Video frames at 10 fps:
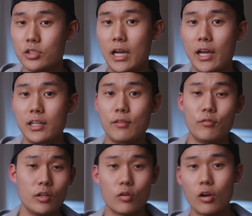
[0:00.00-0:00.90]
chat and
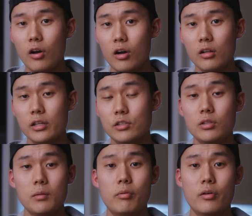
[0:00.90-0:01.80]
video call, it's
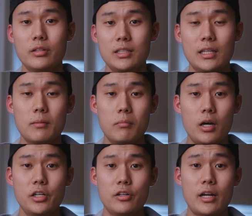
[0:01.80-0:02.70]
really important to get the
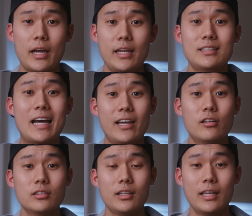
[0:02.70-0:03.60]
monitor height
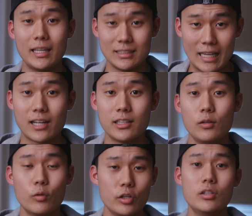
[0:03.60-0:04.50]
dialed
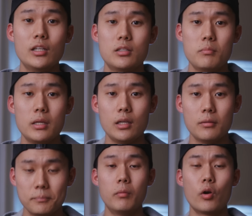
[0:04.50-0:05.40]
exactly where you need it to be.
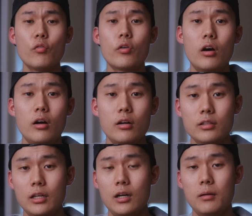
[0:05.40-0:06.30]
But
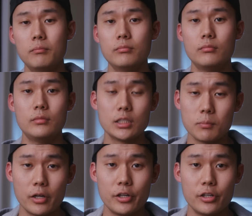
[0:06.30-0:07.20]
overall, this
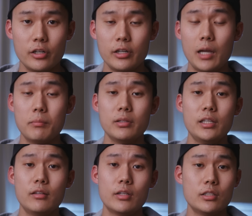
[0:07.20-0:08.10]
monitor, I
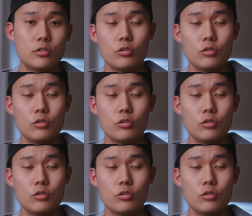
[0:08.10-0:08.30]
believe, is